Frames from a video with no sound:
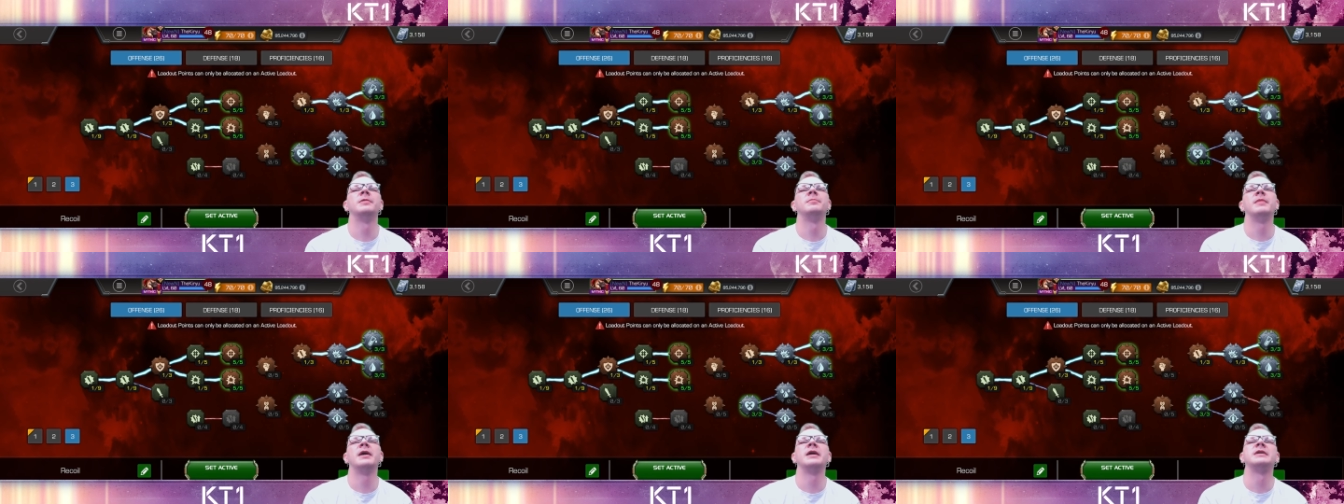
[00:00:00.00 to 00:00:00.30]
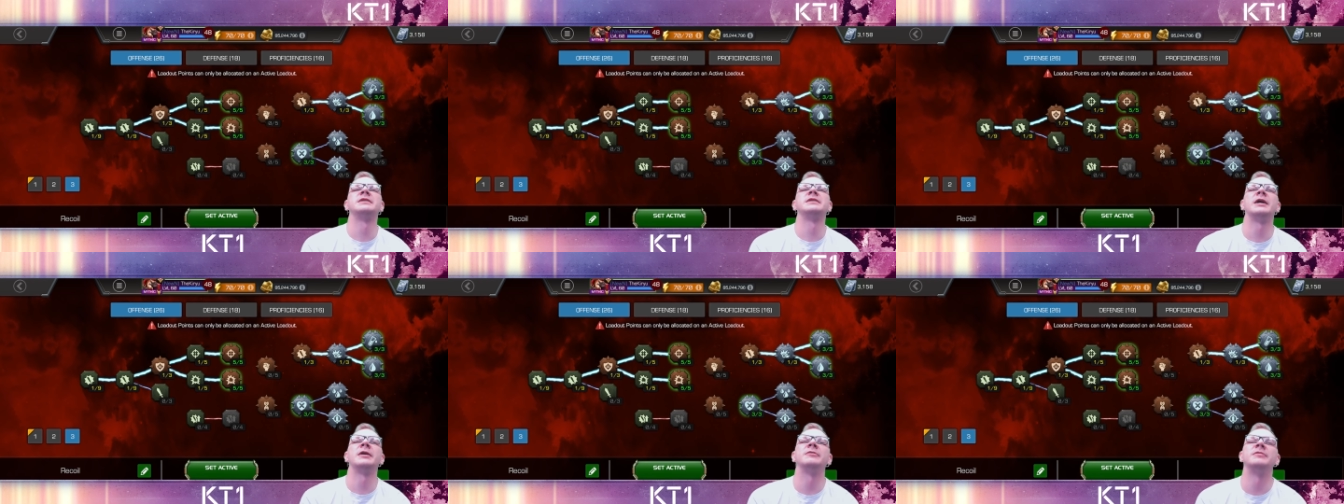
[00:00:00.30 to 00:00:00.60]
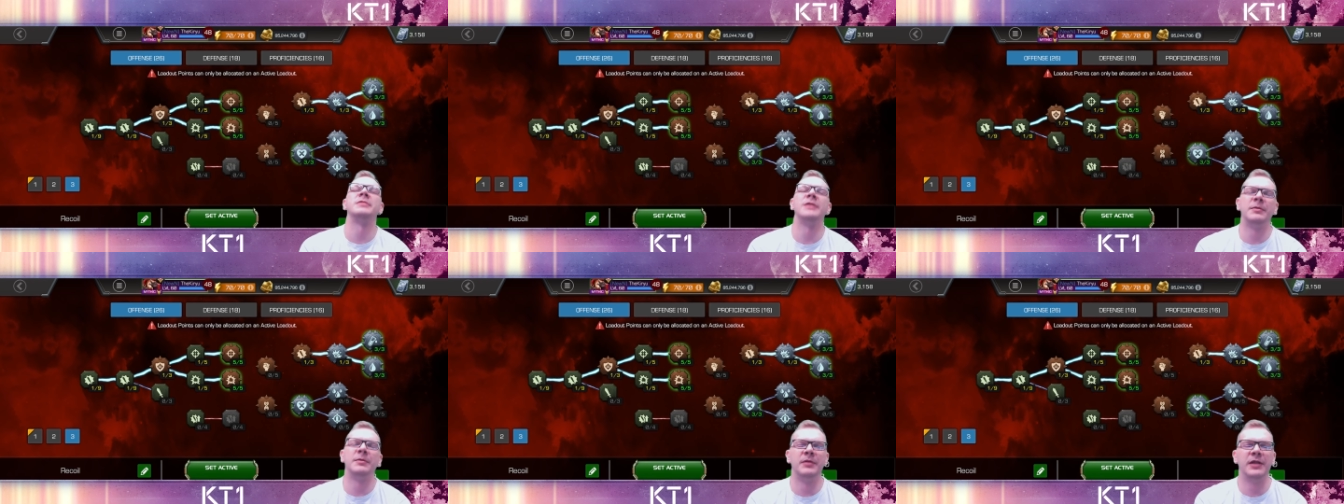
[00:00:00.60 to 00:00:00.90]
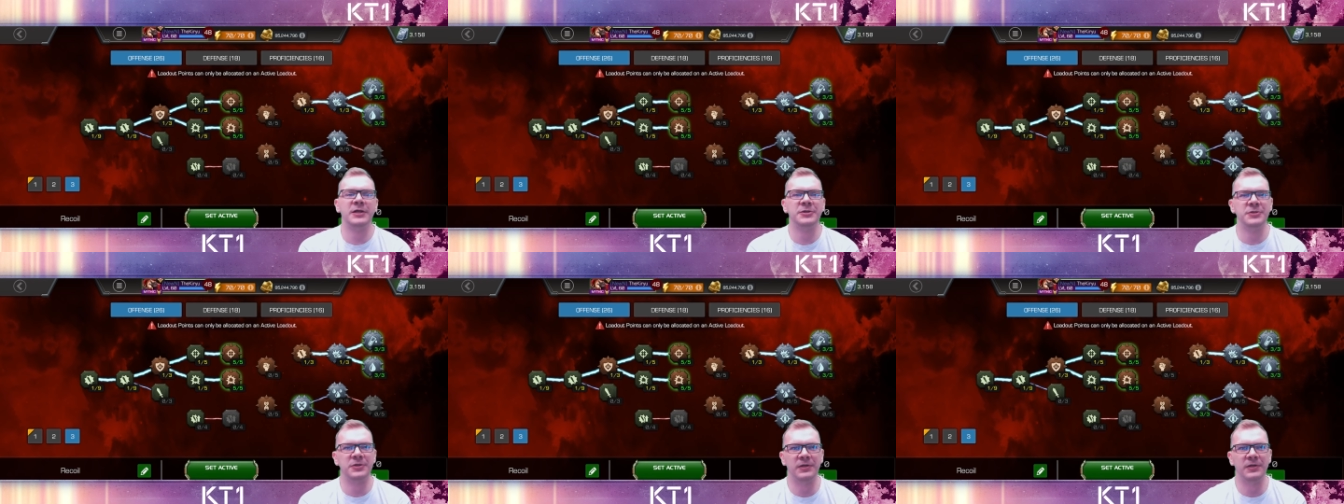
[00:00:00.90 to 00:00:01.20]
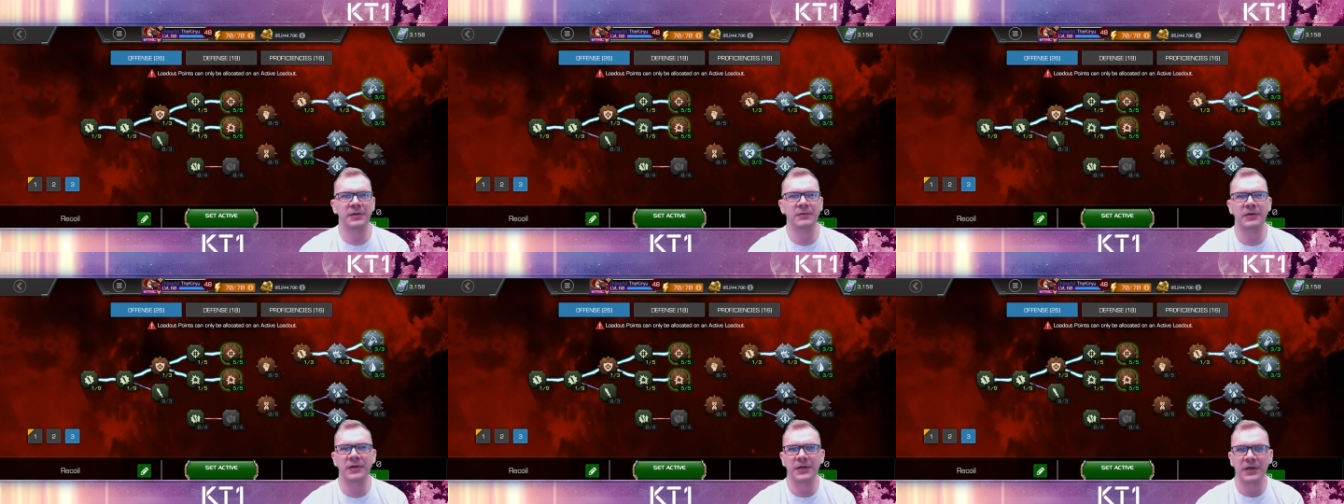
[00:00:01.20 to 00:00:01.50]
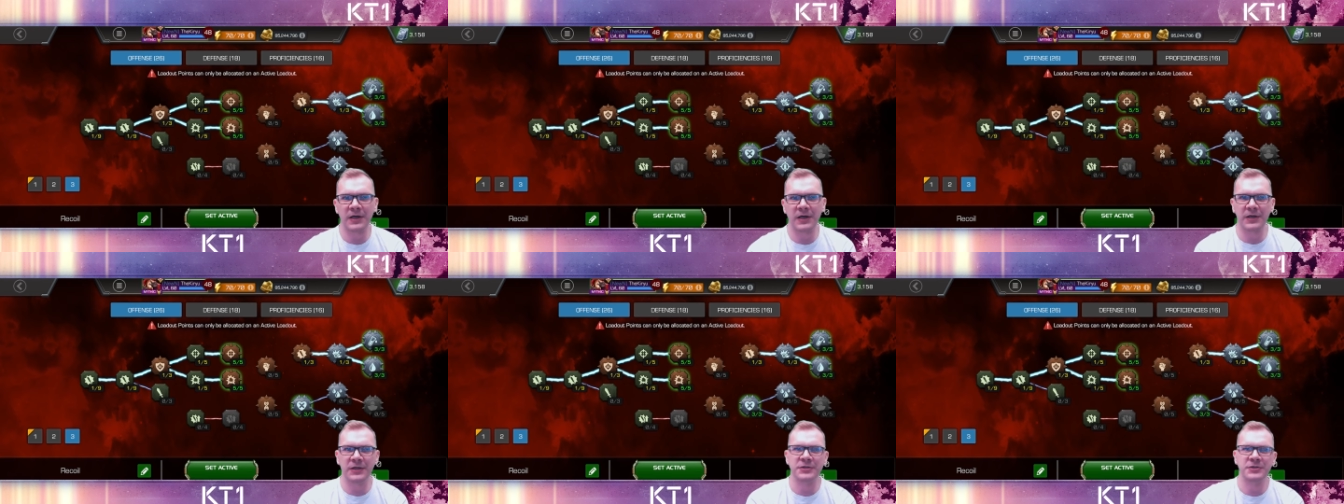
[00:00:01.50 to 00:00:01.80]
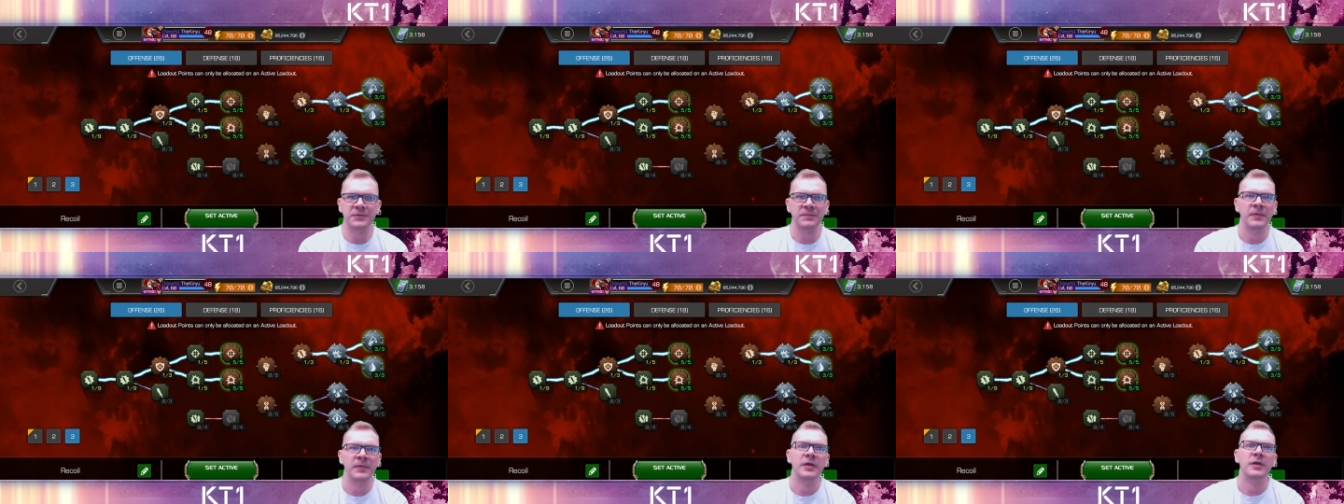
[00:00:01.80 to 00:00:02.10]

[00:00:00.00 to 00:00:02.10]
and maxed out Double Edge and Liquid Courage.